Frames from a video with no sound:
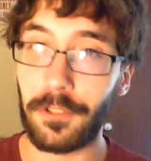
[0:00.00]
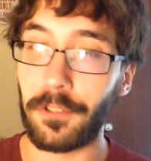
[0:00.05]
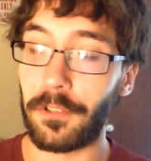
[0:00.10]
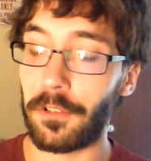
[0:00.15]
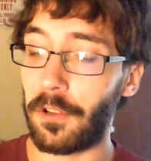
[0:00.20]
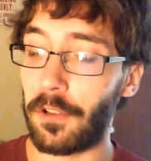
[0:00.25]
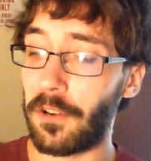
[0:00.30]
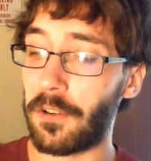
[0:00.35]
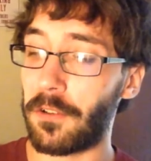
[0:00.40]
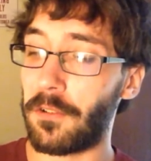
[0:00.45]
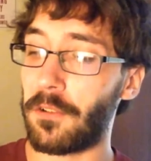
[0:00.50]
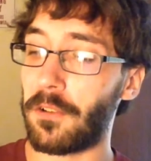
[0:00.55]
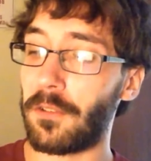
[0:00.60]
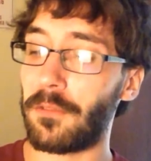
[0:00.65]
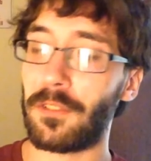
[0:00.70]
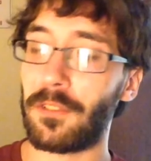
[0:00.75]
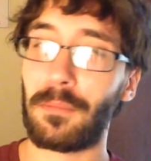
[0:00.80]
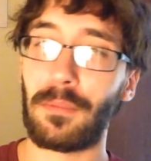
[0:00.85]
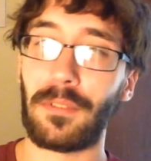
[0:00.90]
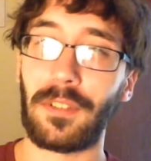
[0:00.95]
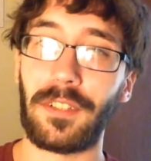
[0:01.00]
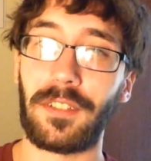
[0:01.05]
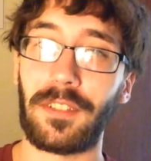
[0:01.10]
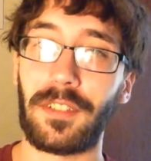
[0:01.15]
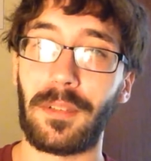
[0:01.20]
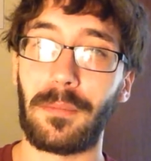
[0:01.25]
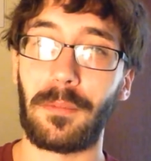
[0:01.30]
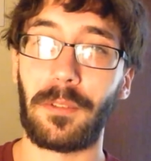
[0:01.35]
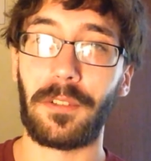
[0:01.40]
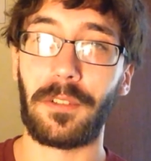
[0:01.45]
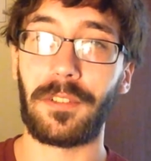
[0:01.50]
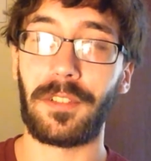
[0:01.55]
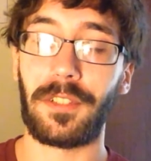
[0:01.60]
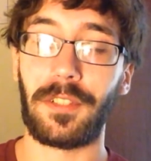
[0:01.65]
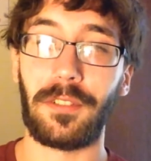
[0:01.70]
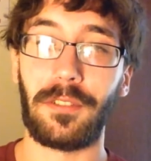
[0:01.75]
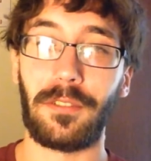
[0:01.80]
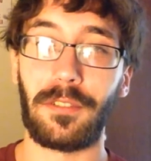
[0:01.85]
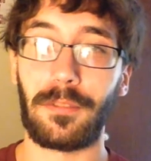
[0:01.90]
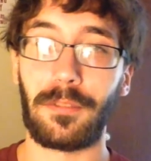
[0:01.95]
sure Longhorn was pretty similar
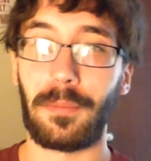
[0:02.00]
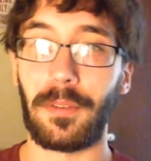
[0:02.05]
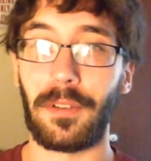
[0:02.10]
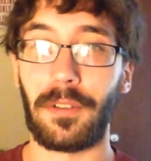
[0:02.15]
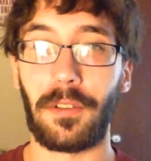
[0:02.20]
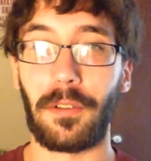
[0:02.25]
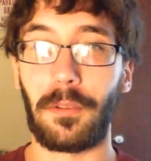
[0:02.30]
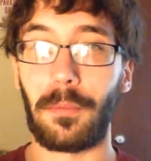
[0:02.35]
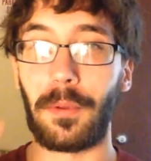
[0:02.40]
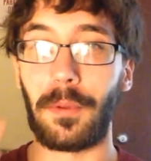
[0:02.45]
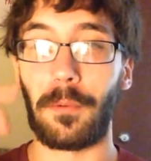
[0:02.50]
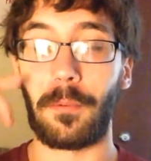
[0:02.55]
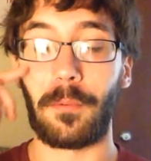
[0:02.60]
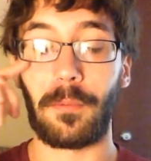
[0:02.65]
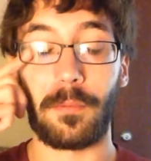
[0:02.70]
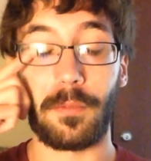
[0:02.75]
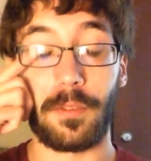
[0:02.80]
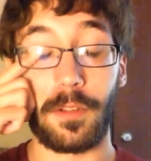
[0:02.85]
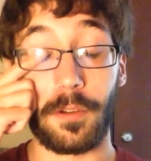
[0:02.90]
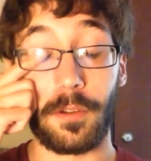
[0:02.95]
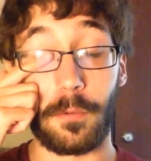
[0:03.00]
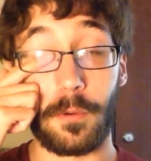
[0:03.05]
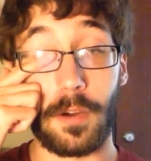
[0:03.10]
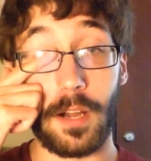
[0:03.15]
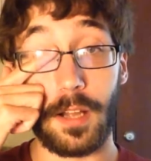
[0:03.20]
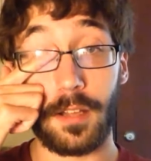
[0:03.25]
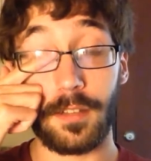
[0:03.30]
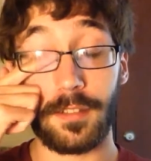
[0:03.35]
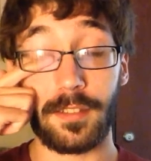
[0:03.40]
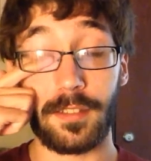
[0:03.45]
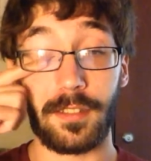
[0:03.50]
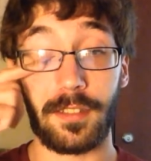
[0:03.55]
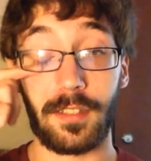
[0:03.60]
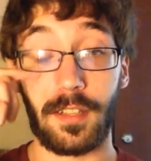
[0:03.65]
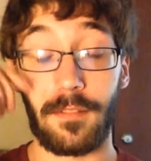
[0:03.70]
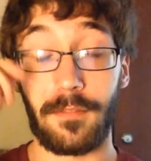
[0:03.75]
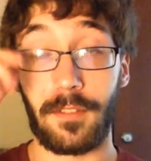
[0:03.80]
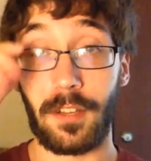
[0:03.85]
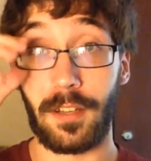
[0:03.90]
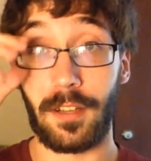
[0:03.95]
too. It's been a little while since
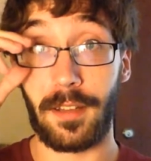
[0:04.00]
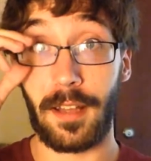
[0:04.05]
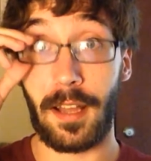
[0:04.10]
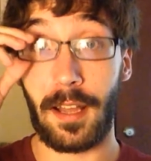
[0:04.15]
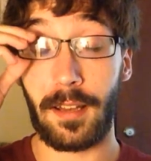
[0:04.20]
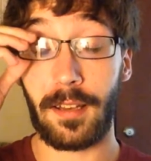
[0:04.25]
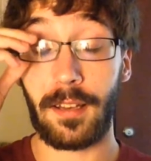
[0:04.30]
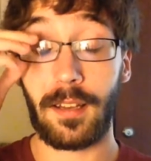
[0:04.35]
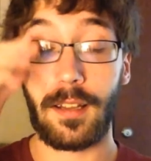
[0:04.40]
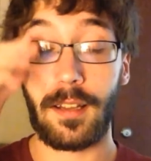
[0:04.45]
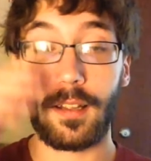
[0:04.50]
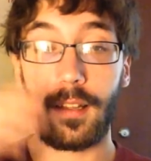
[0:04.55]
I've done that.